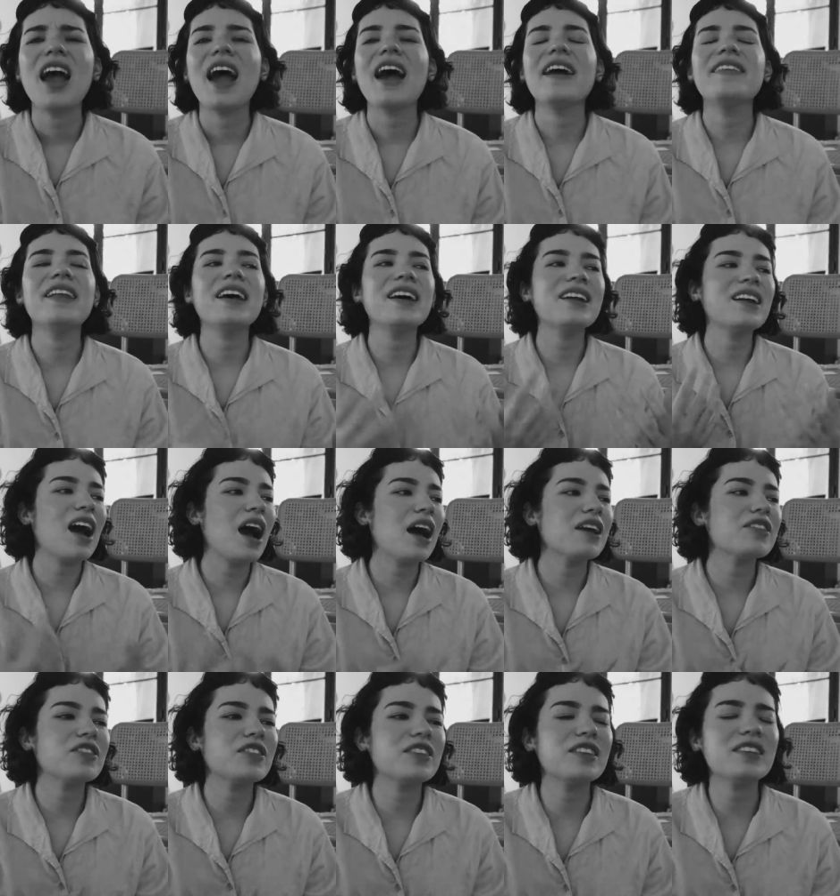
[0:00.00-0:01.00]
And then
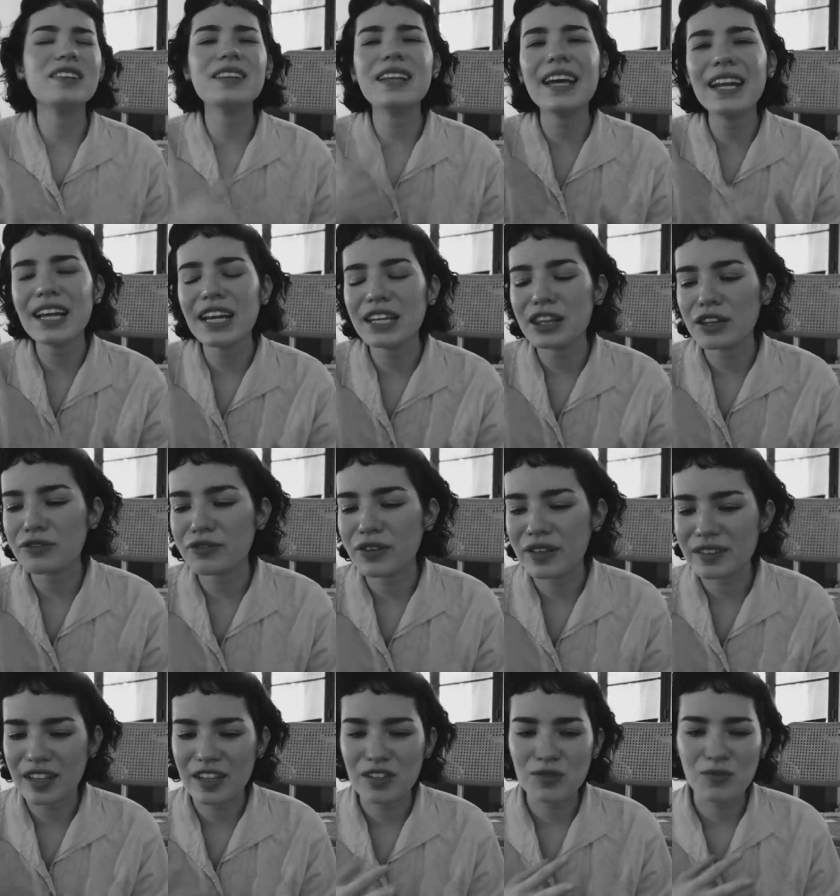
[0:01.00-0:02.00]
the lady at the
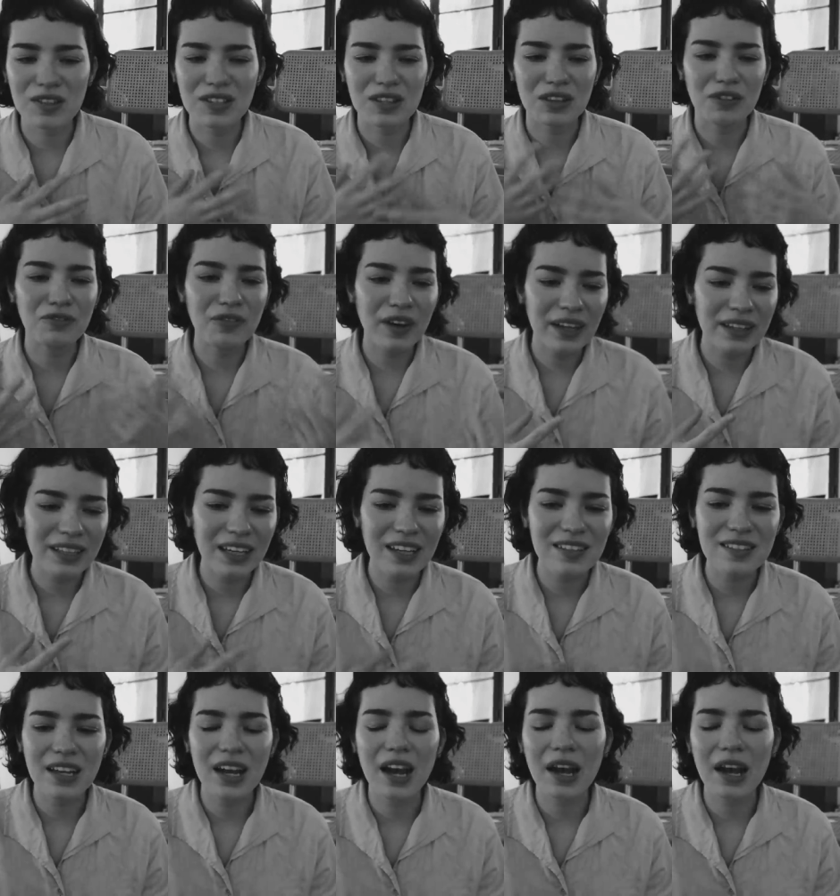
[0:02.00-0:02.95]
front desk wasn't the friendliest.